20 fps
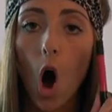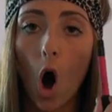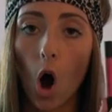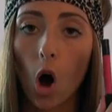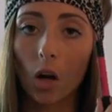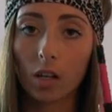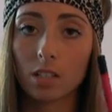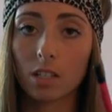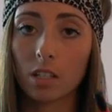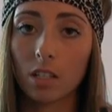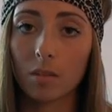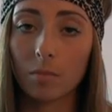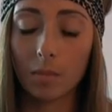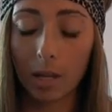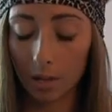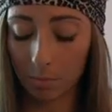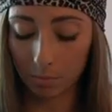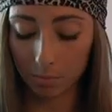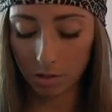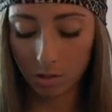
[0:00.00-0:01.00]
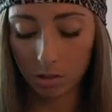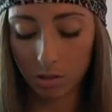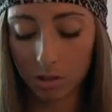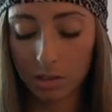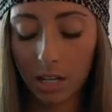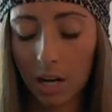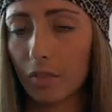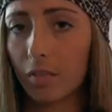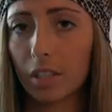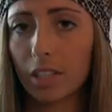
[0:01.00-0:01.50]
awesome. I'm
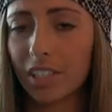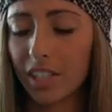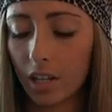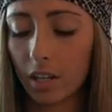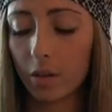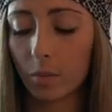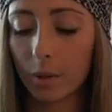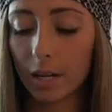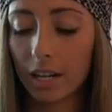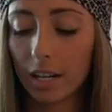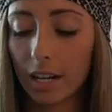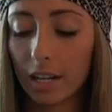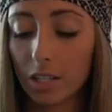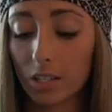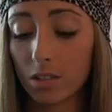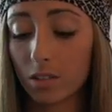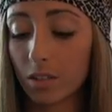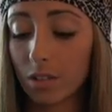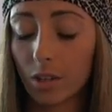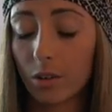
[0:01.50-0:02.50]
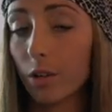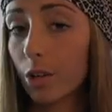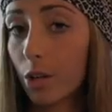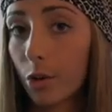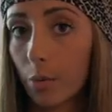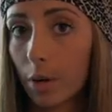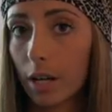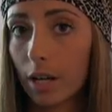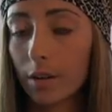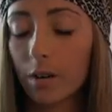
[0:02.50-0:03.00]
definitely gonna wear it. I just don't know
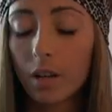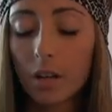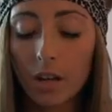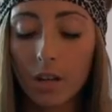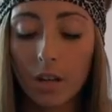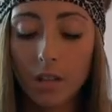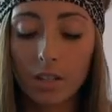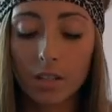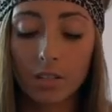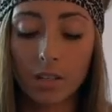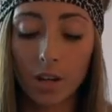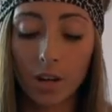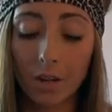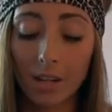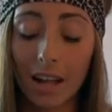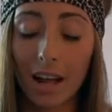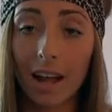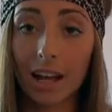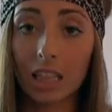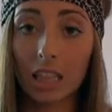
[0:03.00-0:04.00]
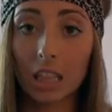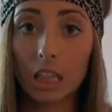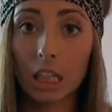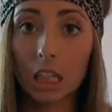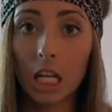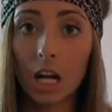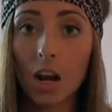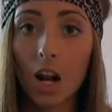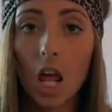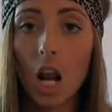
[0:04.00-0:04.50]
when. So yeah, I
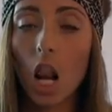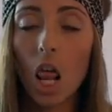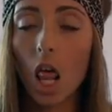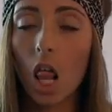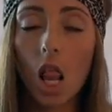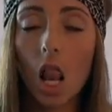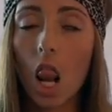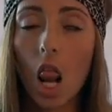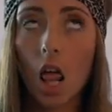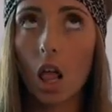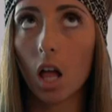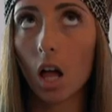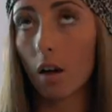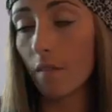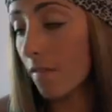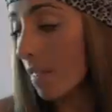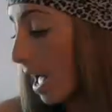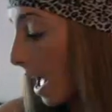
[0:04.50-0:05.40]
love